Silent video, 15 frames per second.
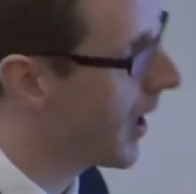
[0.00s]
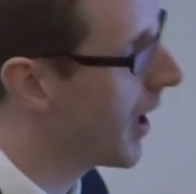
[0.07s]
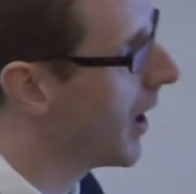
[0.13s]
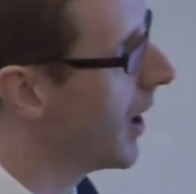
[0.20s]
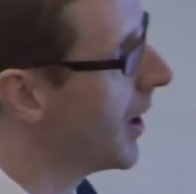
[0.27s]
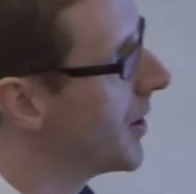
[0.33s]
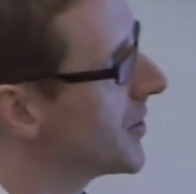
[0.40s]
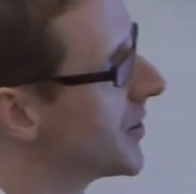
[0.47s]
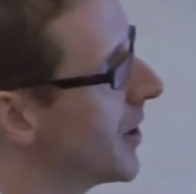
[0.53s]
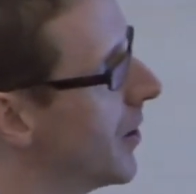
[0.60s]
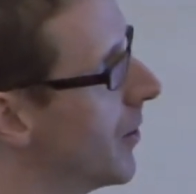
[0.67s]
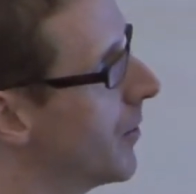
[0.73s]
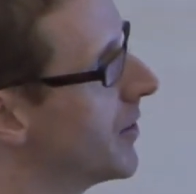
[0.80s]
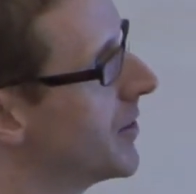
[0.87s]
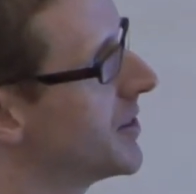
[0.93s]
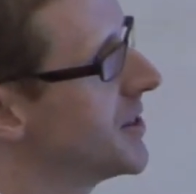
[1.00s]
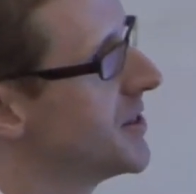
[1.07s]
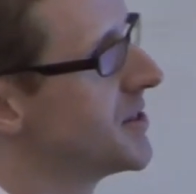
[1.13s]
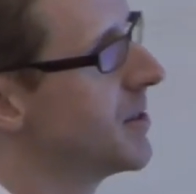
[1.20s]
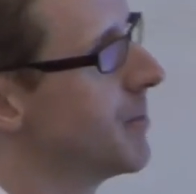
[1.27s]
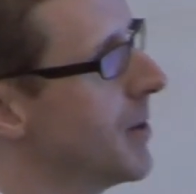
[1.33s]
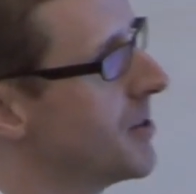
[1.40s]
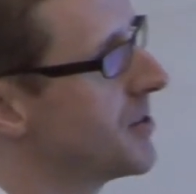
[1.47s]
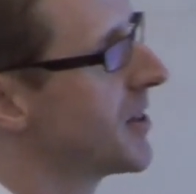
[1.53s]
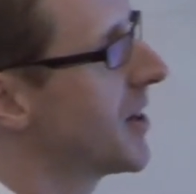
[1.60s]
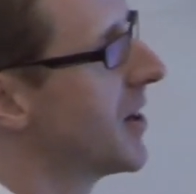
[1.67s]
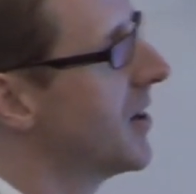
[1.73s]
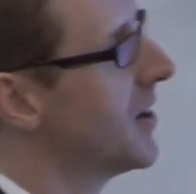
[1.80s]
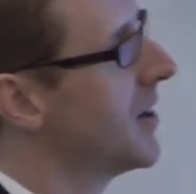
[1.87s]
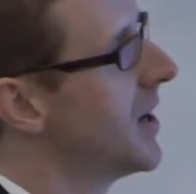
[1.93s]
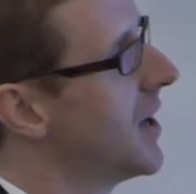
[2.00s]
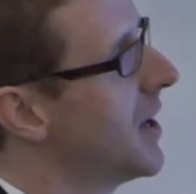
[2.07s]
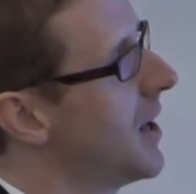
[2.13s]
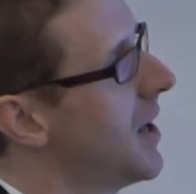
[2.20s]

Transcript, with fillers: Uh, so this is the motor car.